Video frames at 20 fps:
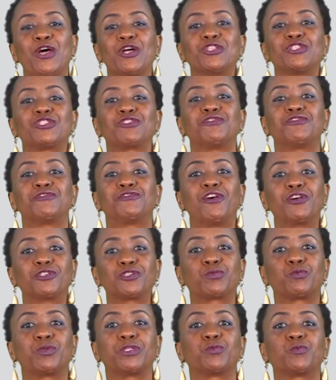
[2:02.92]
To
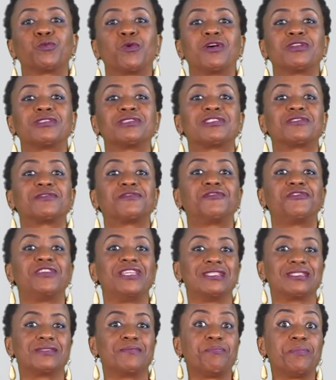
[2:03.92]
vote with one's
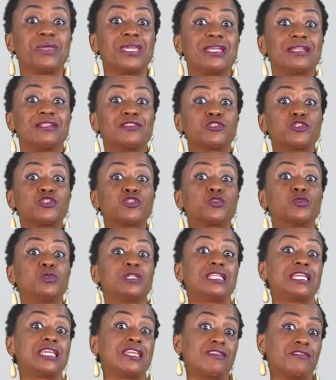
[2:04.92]
feet means to
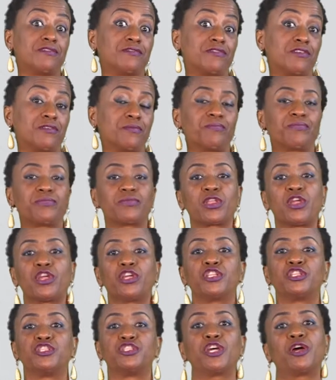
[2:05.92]
leave.
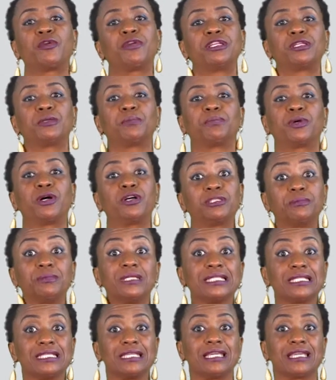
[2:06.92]
During the board
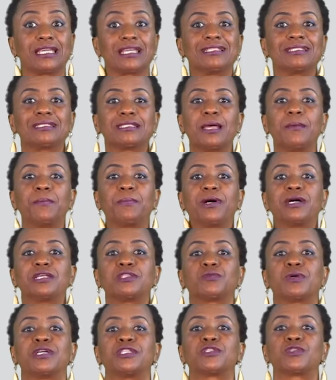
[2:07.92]
meeting,
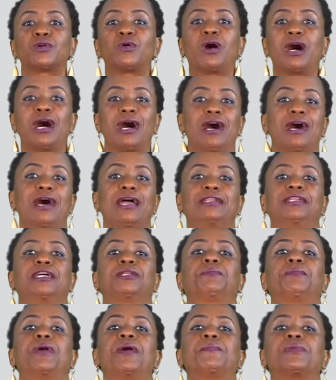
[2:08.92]
tempers were so high
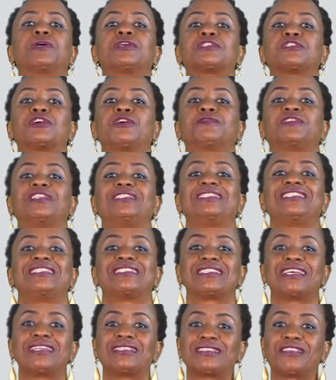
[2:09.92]
that members of the
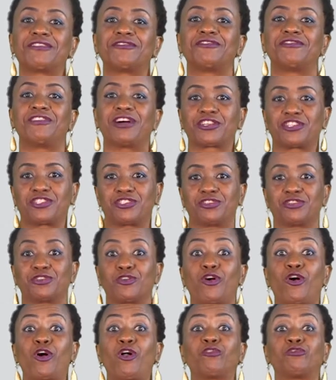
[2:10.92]
dissenting faction
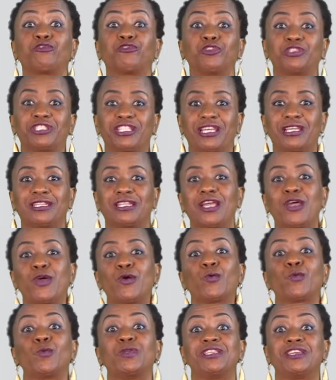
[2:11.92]
all voted
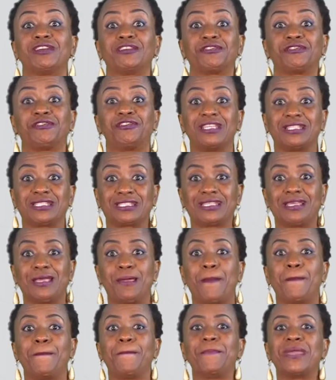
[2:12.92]
with their feet,
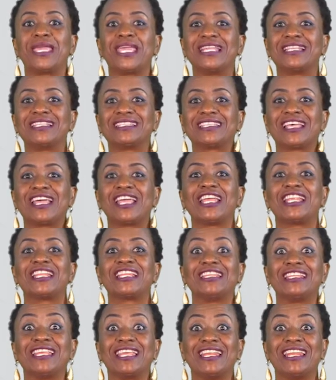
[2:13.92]
means
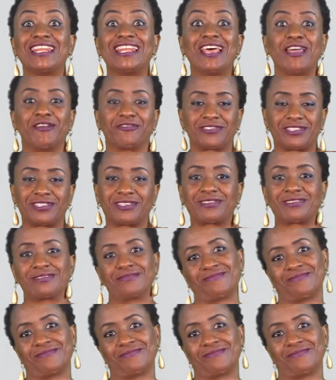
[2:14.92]
they left.